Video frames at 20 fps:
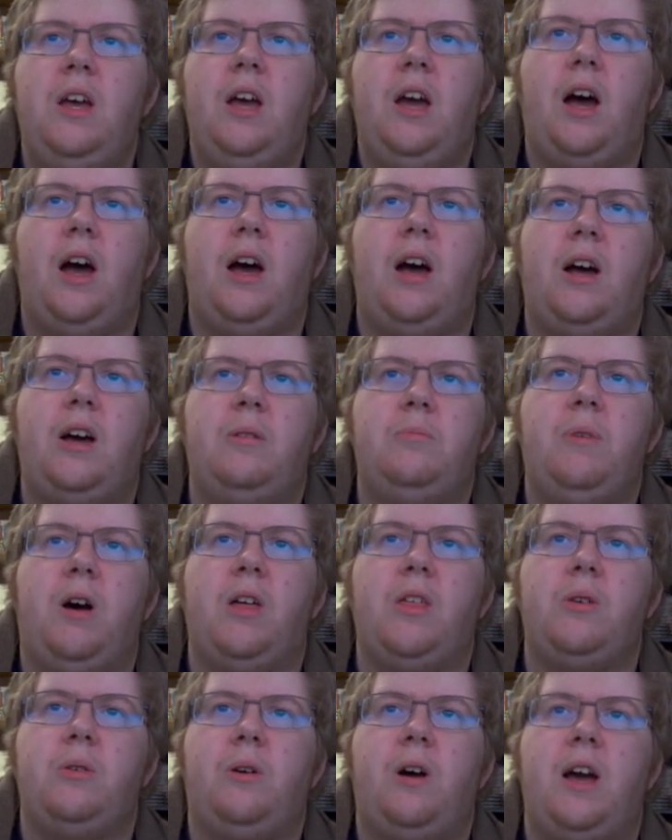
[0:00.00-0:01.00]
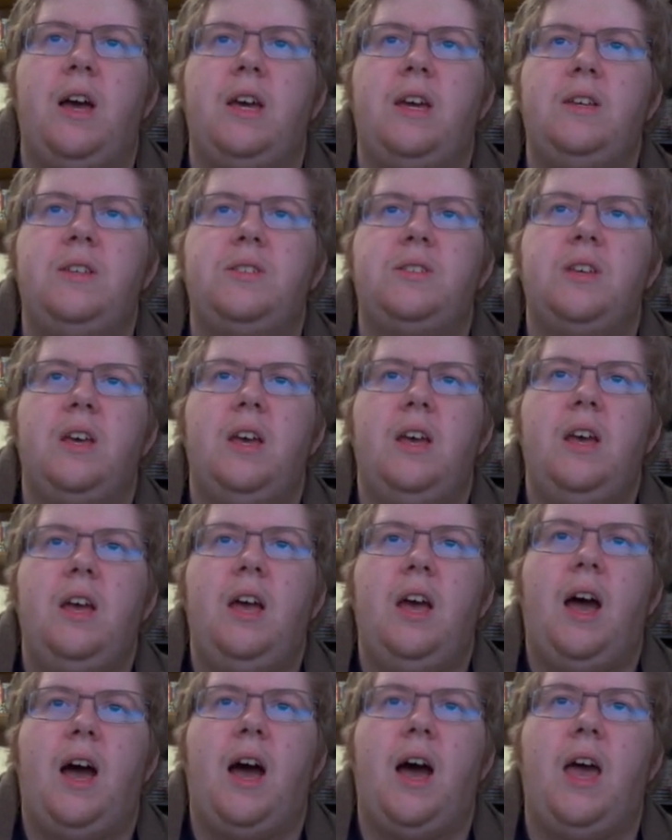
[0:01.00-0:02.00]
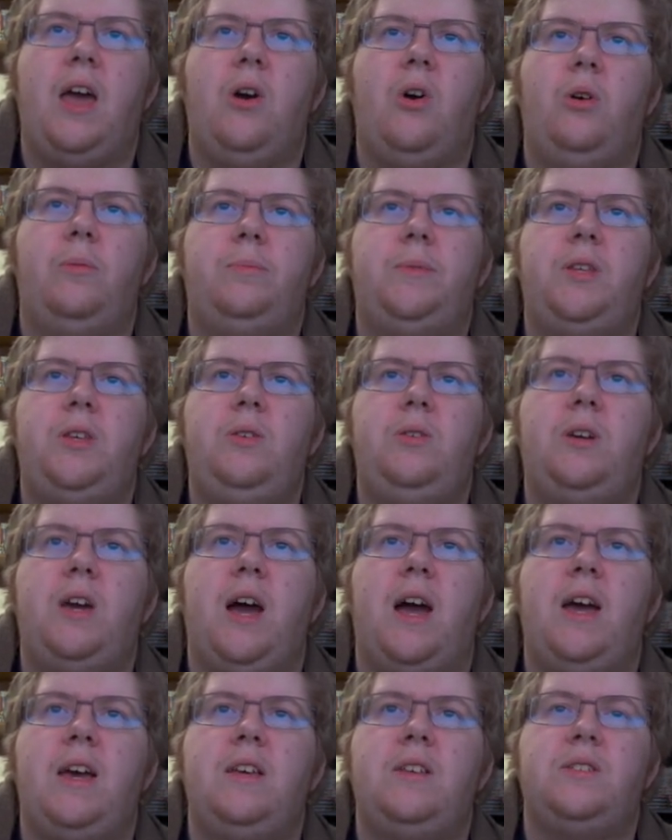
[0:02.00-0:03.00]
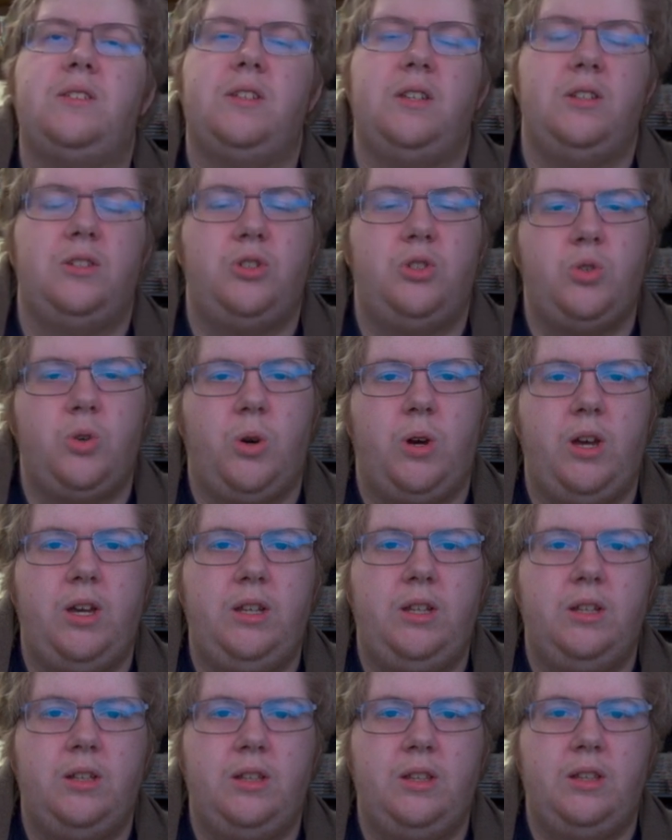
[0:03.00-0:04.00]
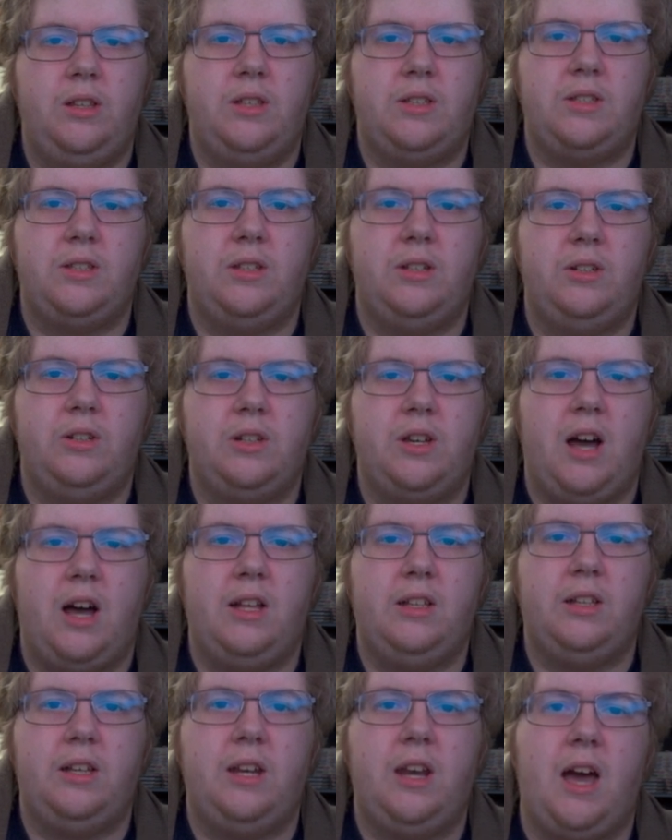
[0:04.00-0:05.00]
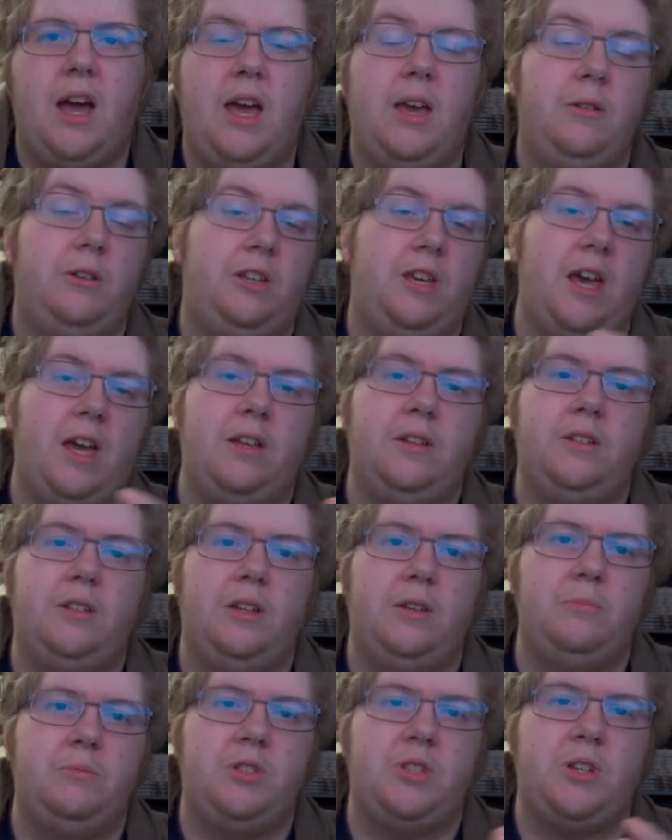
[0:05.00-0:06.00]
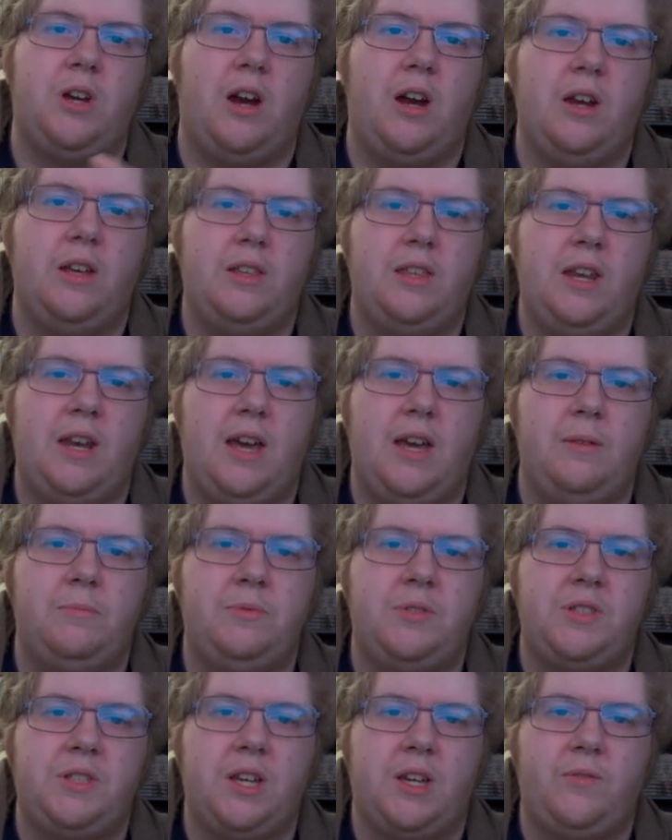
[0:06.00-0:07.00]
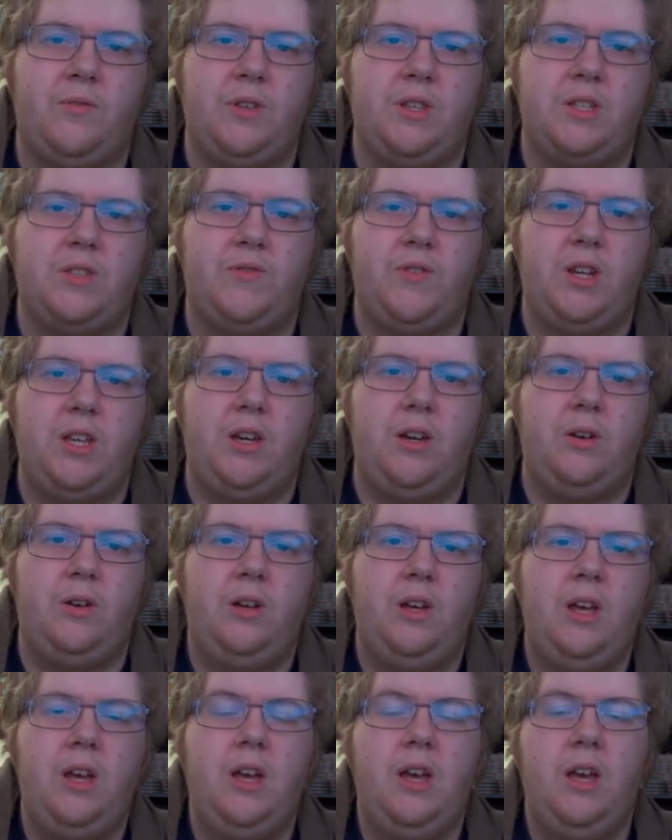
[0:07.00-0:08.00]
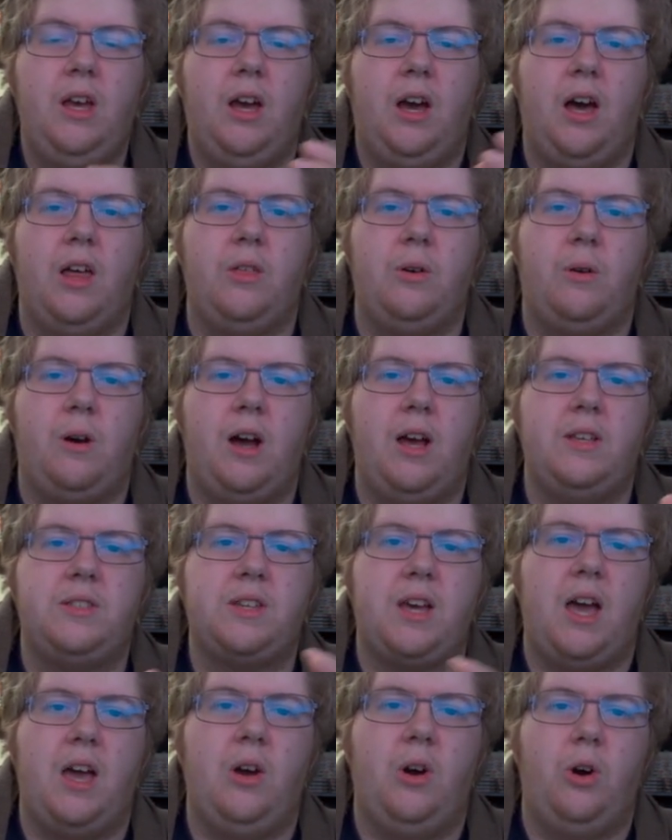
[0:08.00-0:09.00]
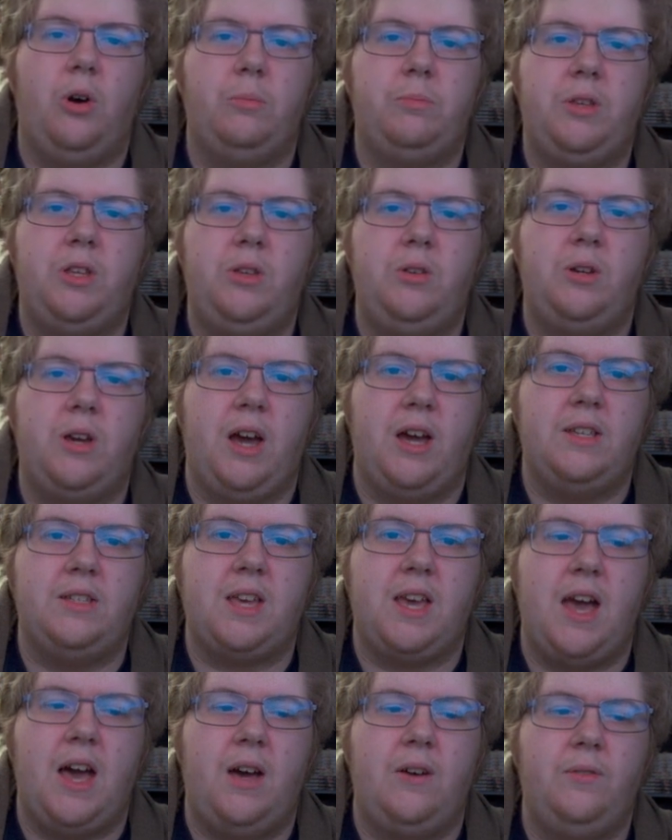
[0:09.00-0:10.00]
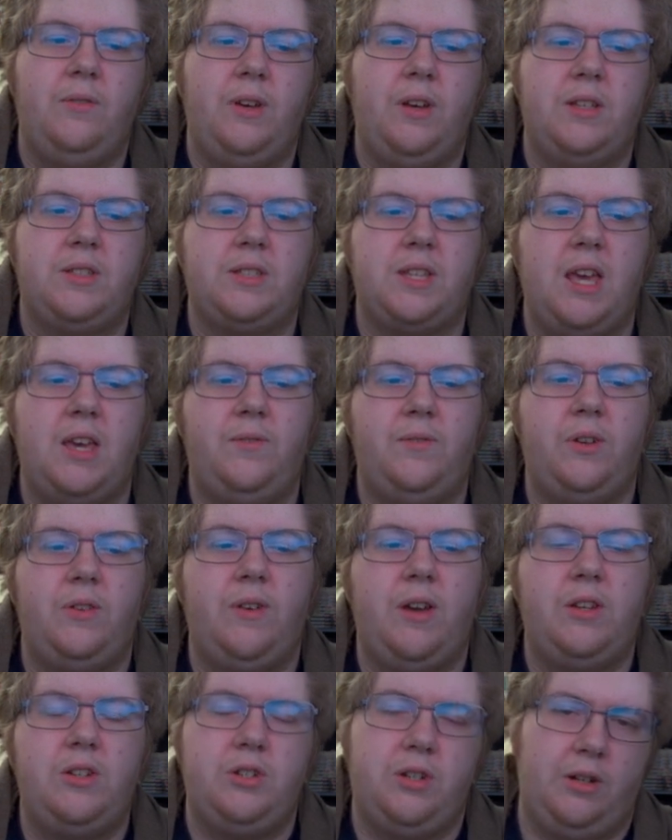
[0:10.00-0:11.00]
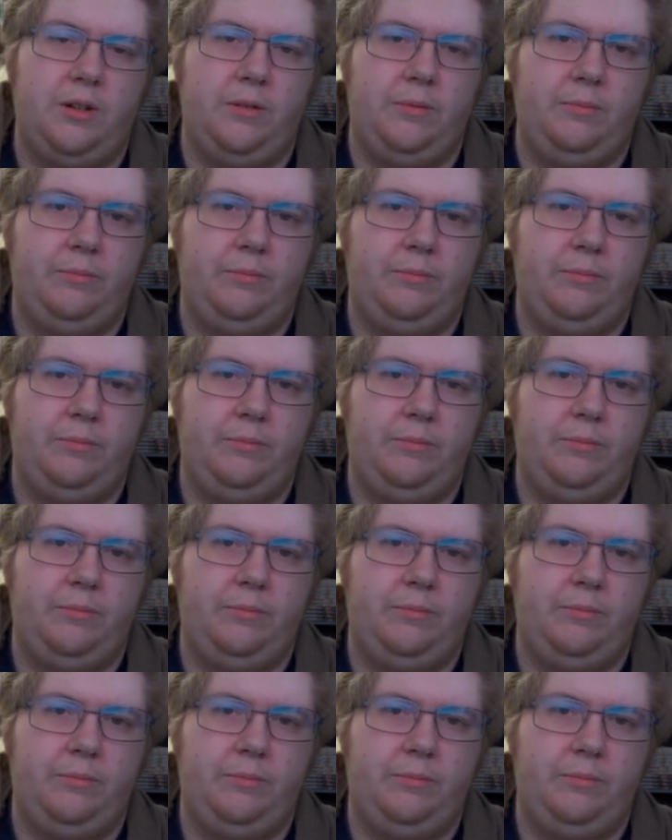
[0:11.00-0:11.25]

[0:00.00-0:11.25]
Otherwise, I hope that you guys enjoyed this little gauntlet. I again am sorry that I'm sick for this video. Otherwise, I hope that you guys have a safe adventure.